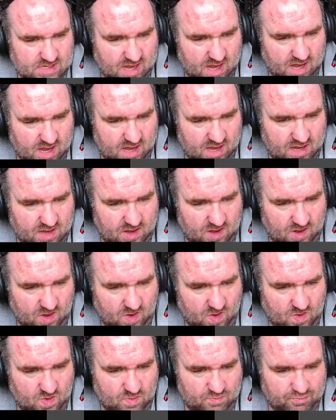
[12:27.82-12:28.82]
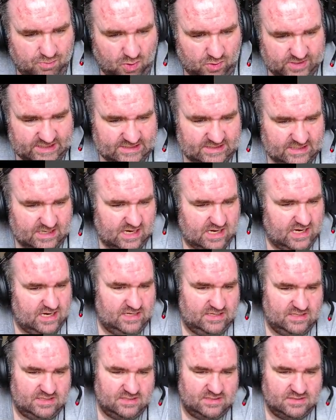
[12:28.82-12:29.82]

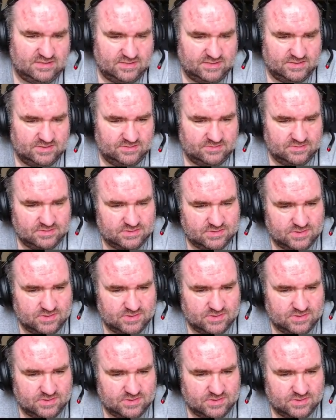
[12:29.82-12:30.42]
0.9 to